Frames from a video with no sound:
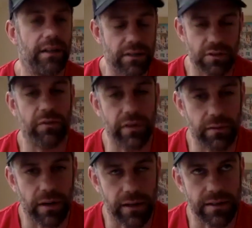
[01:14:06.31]
Some of
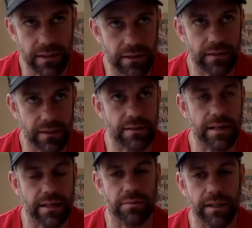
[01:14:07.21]
you are listening; it is
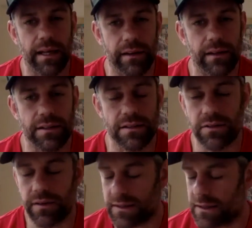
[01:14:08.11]
next week now that you listen
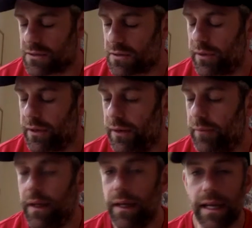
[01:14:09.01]
to it, etc. But um,
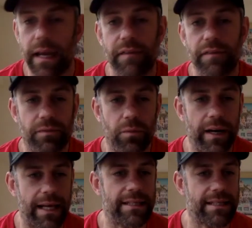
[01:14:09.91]
yeah, if
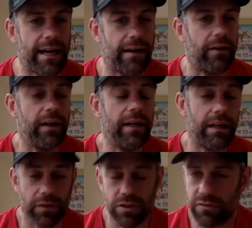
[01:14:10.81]
when it is out,
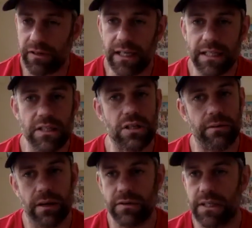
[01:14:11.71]
if you want to re-listen to
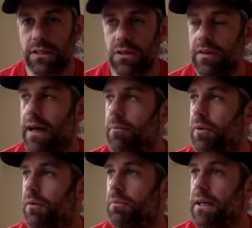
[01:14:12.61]
it, obviously do that.
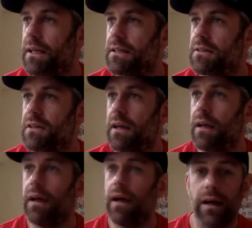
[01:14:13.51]
But please,
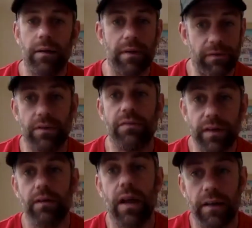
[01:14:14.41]
um, if you
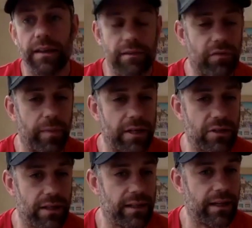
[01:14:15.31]
feel like the
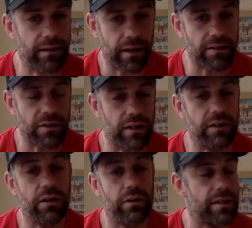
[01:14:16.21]
information in there, and I certainly
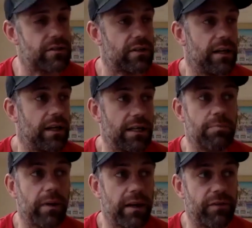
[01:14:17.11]
do, is is
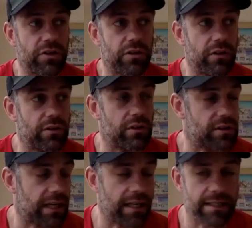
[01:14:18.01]
beneficial that
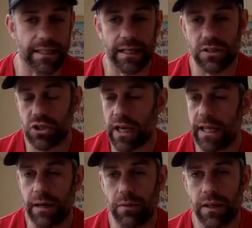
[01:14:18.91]
Sally has said,
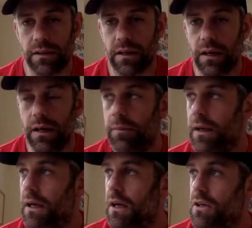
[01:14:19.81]
share that with um,
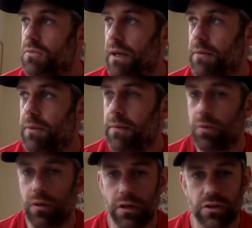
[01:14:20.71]
as many
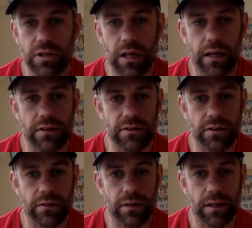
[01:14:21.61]
people as you like to.